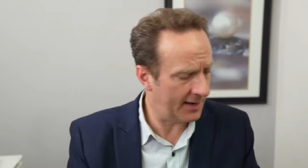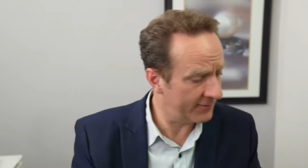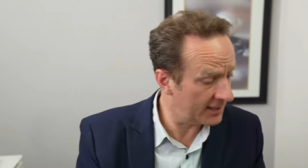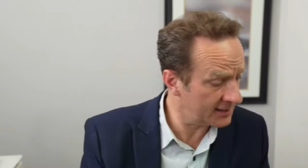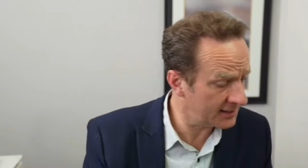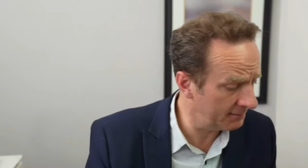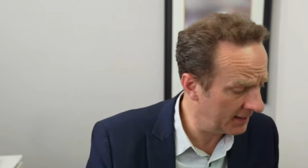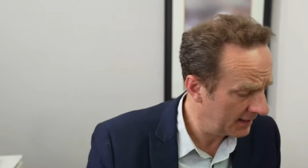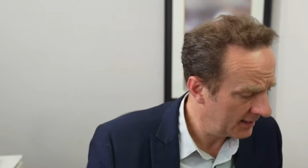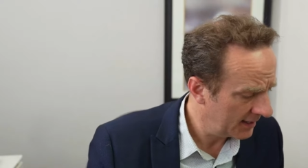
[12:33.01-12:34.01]
And I've got
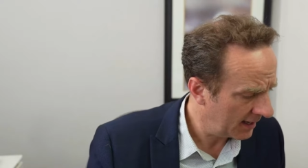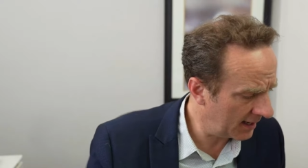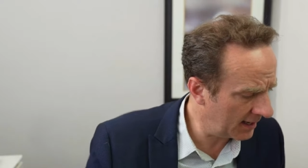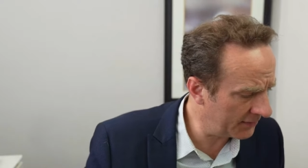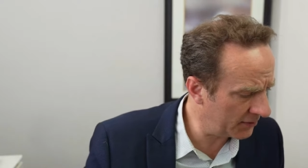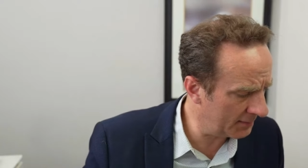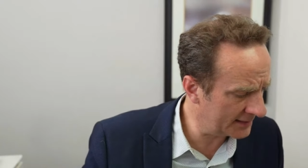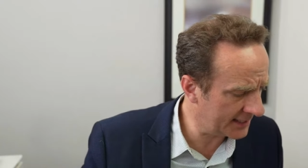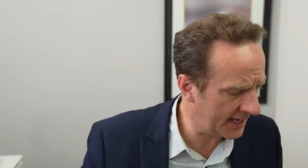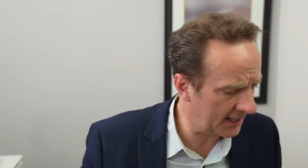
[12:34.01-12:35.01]
some other
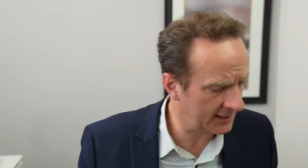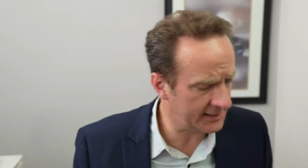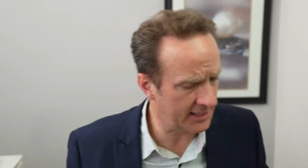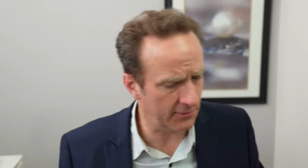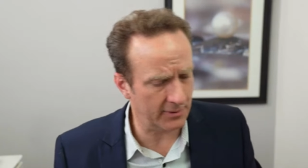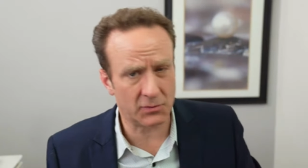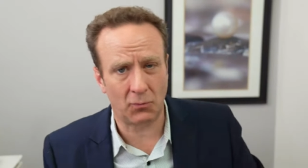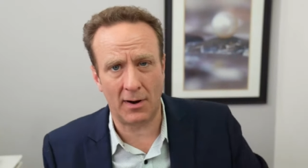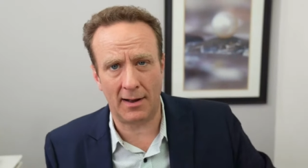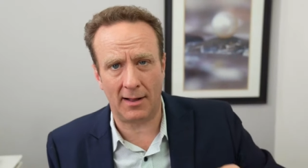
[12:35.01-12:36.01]
metallics here as
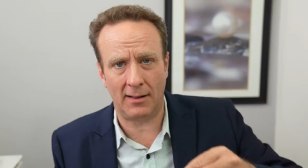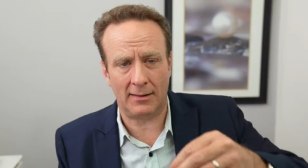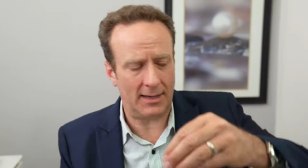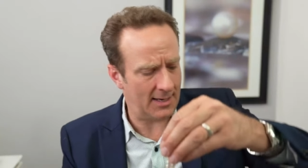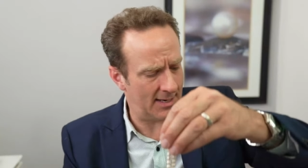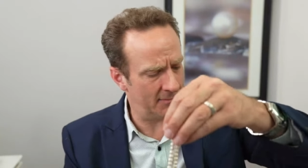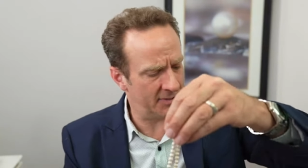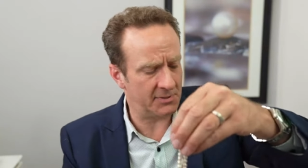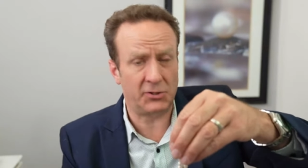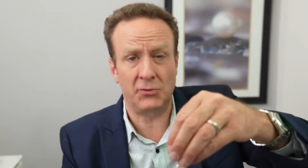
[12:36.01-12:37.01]
well, um,
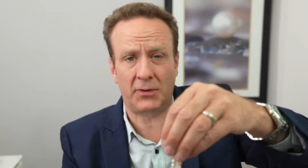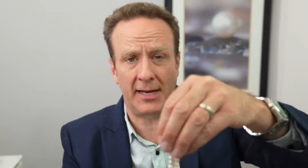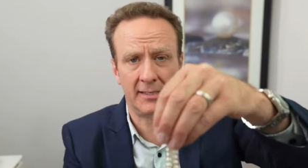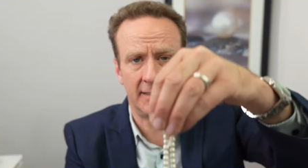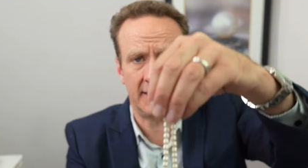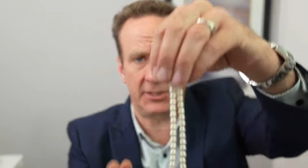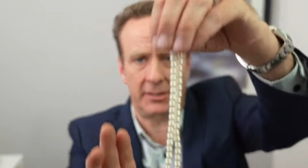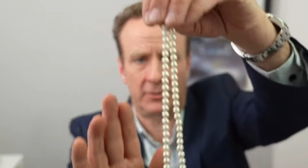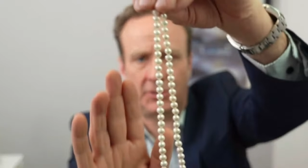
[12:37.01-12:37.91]
some souffles and such that